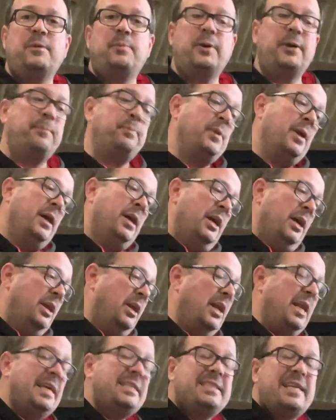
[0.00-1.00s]
But
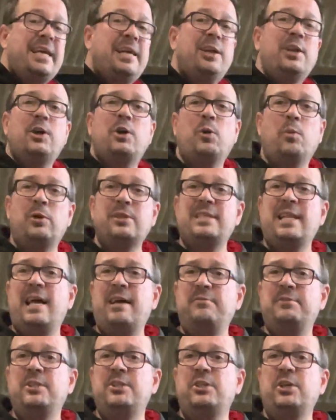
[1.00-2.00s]
look, let's take a look at what's
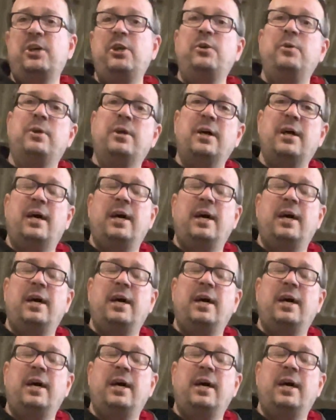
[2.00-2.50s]
left to do.